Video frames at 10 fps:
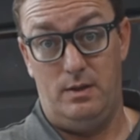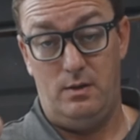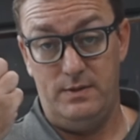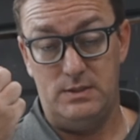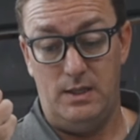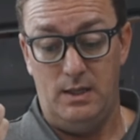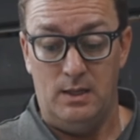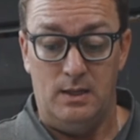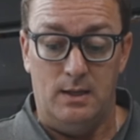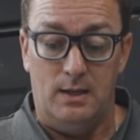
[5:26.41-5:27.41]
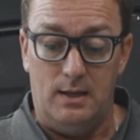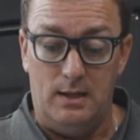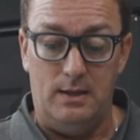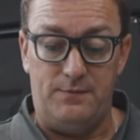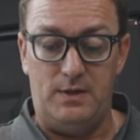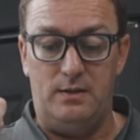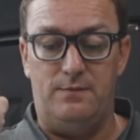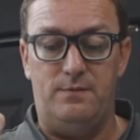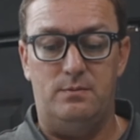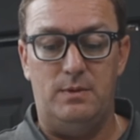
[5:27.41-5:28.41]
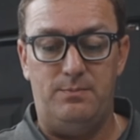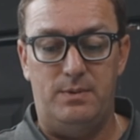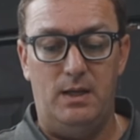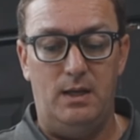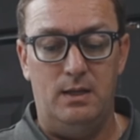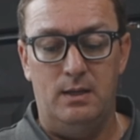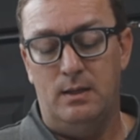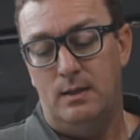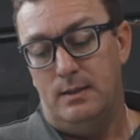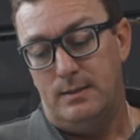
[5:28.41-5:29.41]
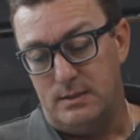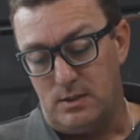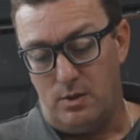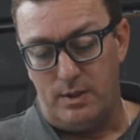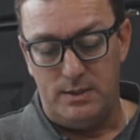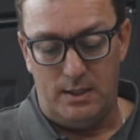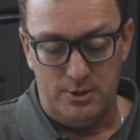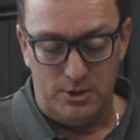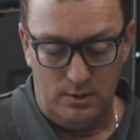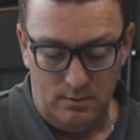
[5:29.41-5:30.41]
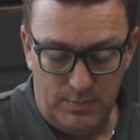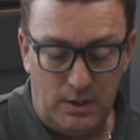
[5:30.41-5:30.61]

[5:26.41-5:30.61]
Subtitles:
Now, obviously, lifting the film up there's a lot of tension